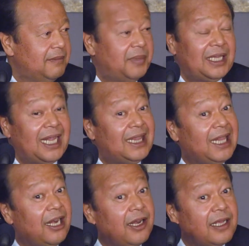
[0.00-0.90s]
But that
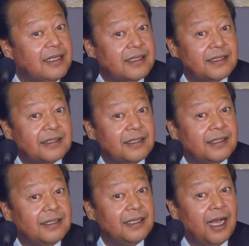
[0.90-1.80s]
there is
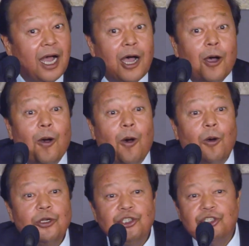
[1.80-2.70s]

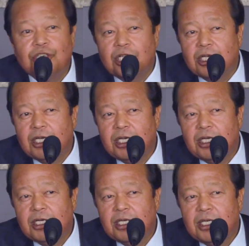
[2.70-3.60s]
ocean
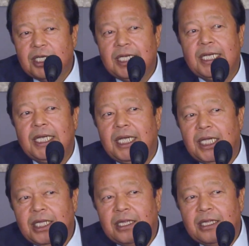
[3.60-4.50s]

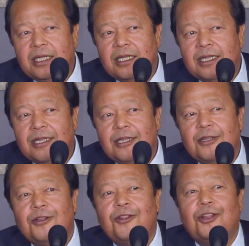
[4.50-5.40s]
in
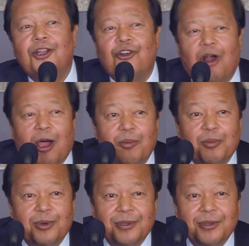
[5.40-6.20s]
the drop.